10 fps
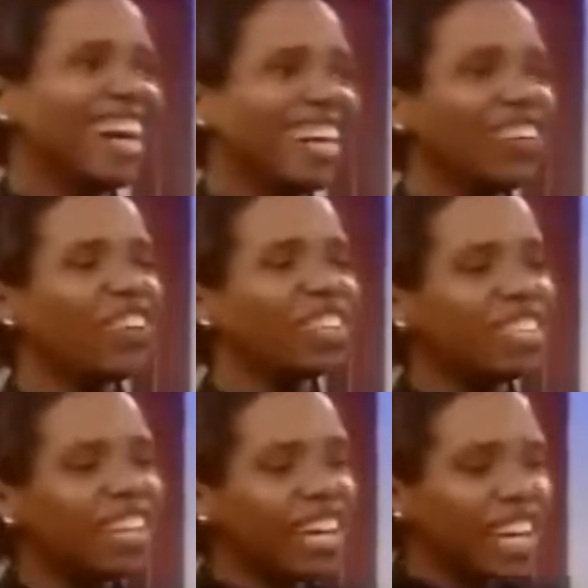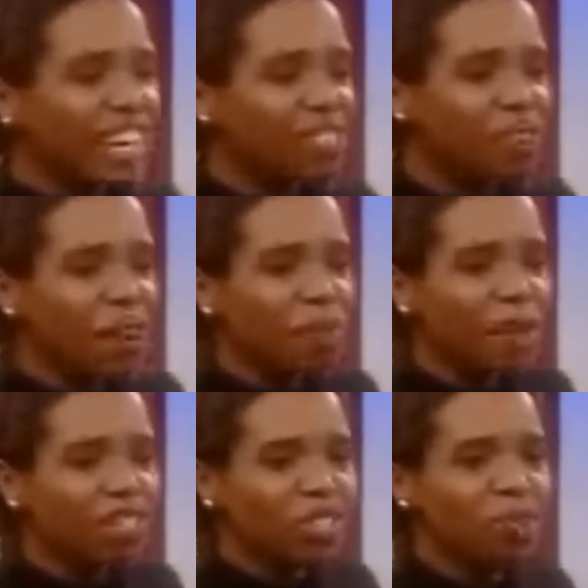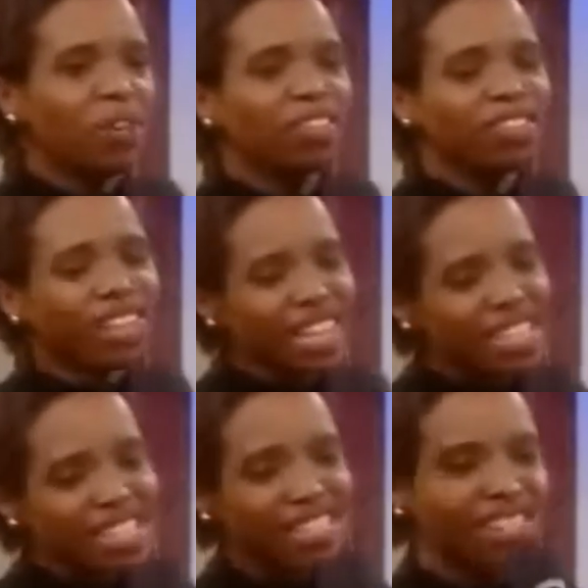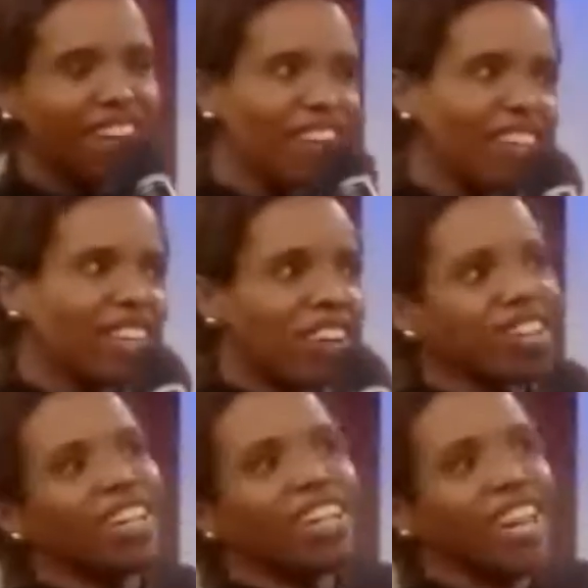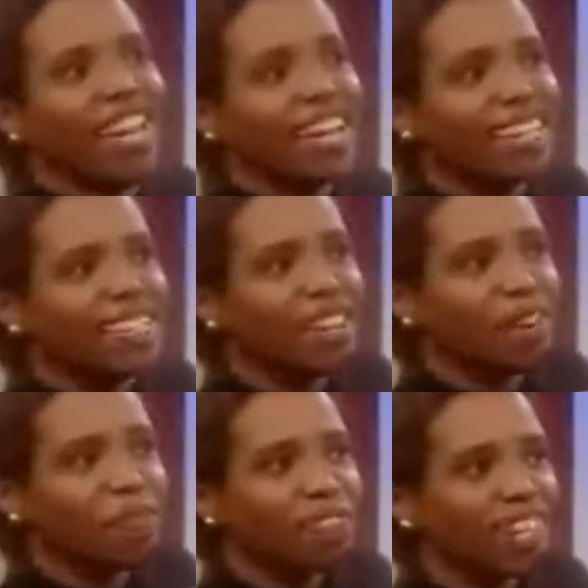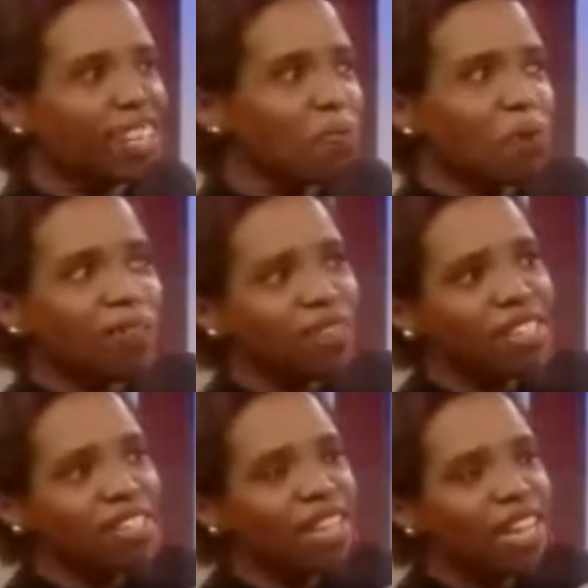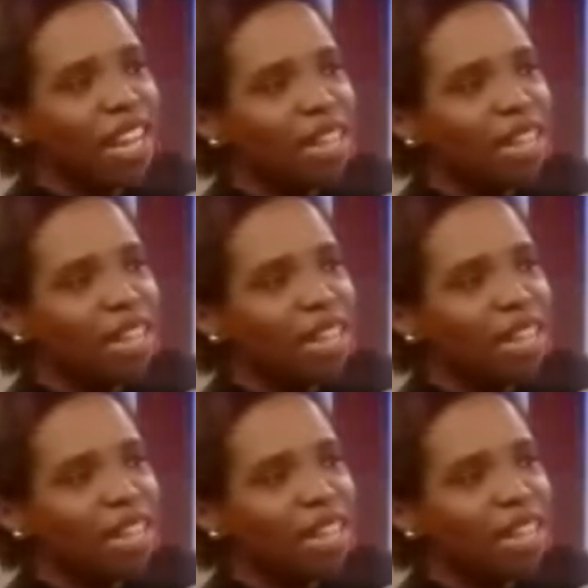Yeah, no, it's a, it's very much about lust and love and longing, and um, it's a perfect.